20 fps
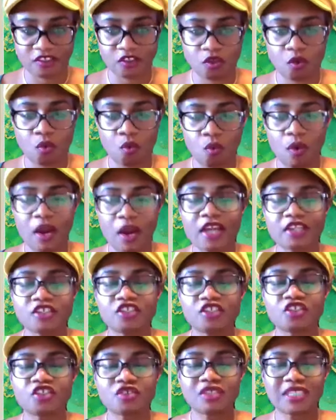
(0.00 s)
So where
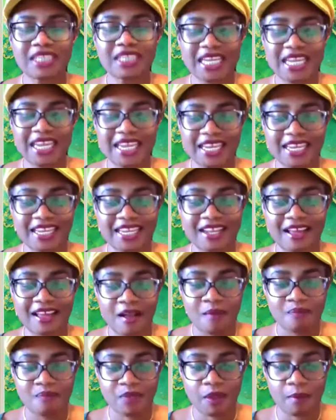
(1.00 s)
do you need
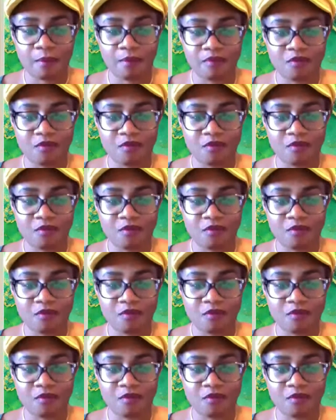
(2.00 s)
them?